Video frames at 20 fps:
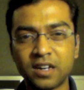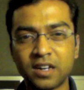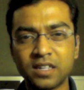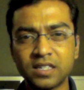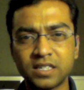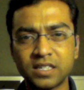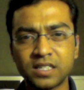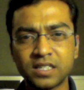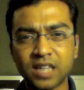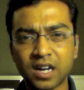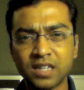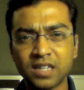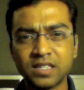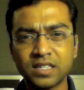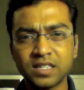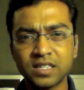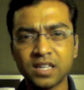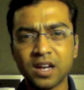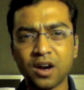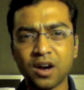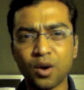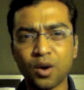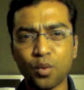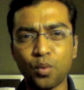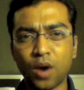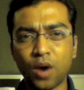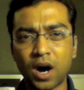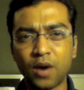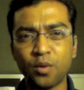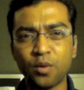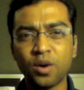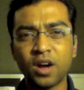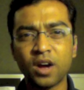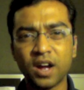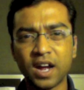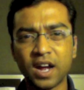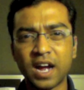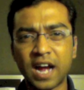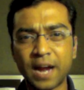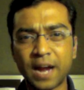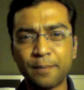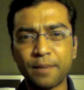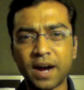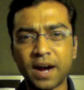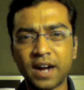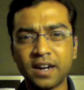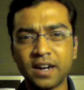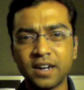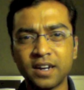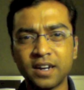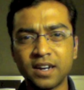sucks, wow, and bad.